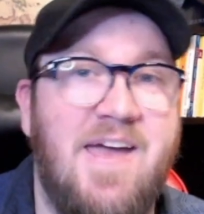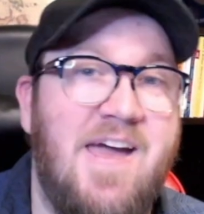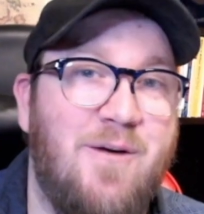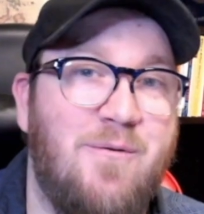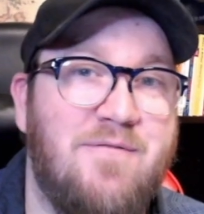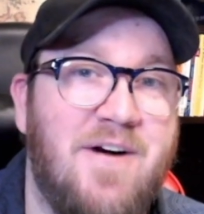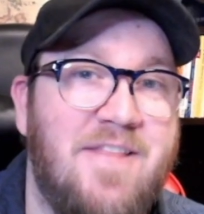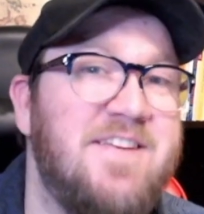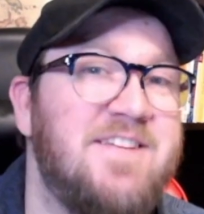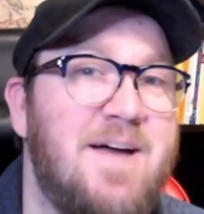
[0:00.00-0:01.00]

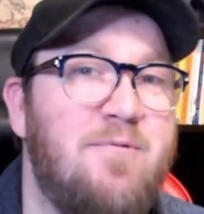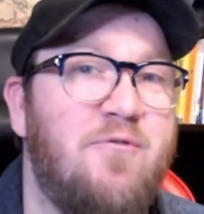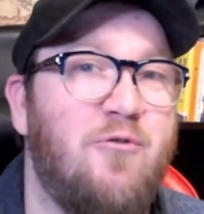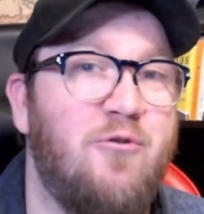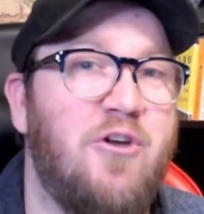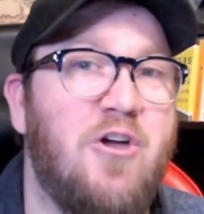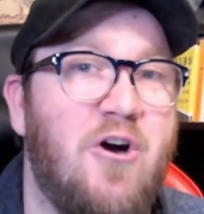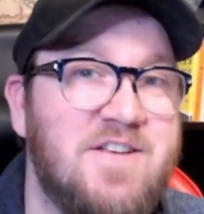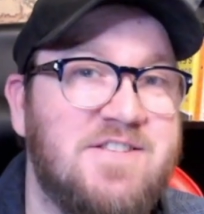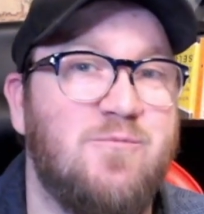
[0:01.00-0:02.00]
However, the day before the
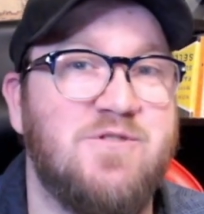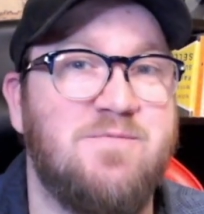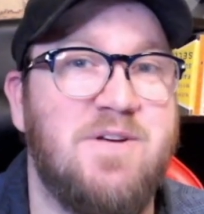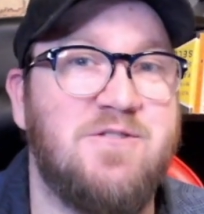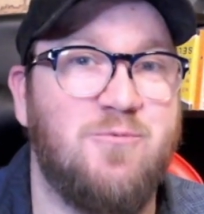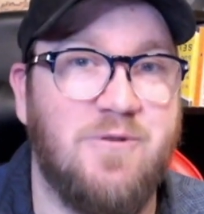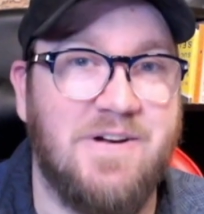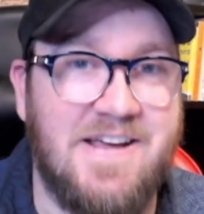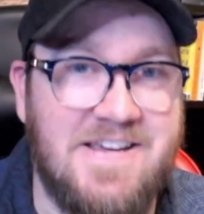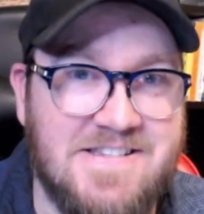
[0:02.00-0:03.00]
Geyser was meant to
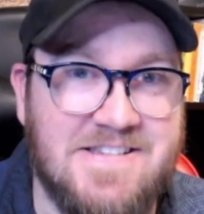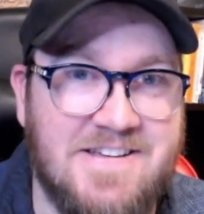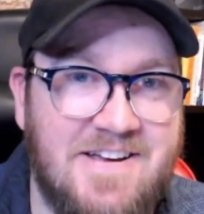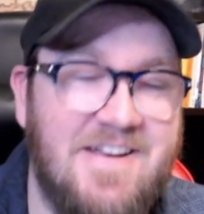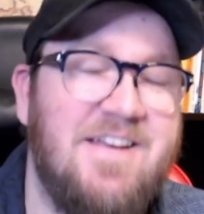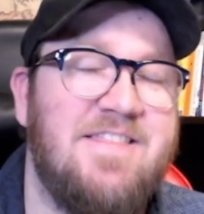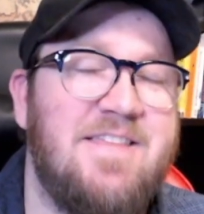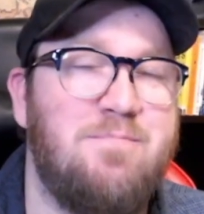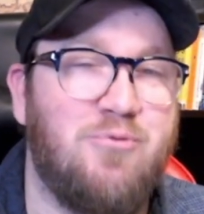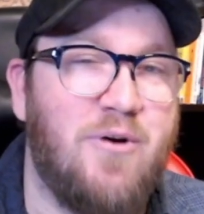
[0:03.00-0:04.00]
release,
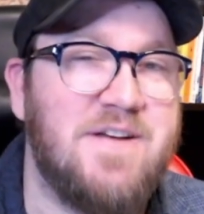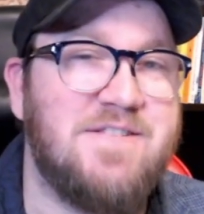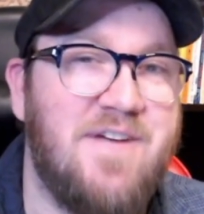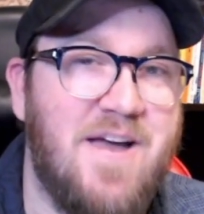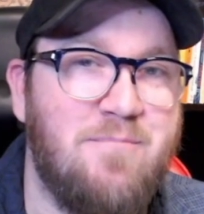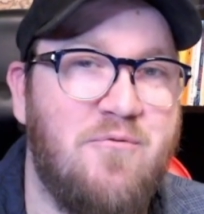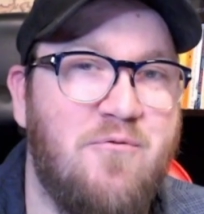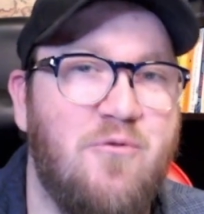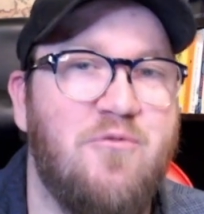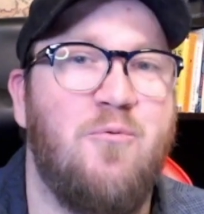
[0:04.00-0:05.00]
the price of
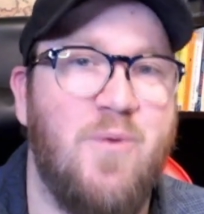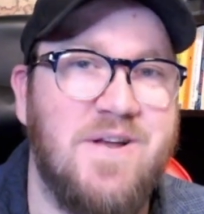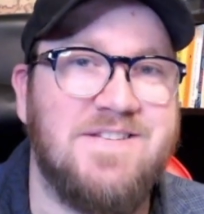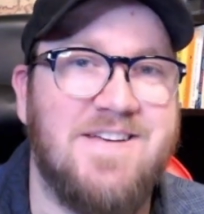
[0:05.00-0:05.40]
Ampleforth went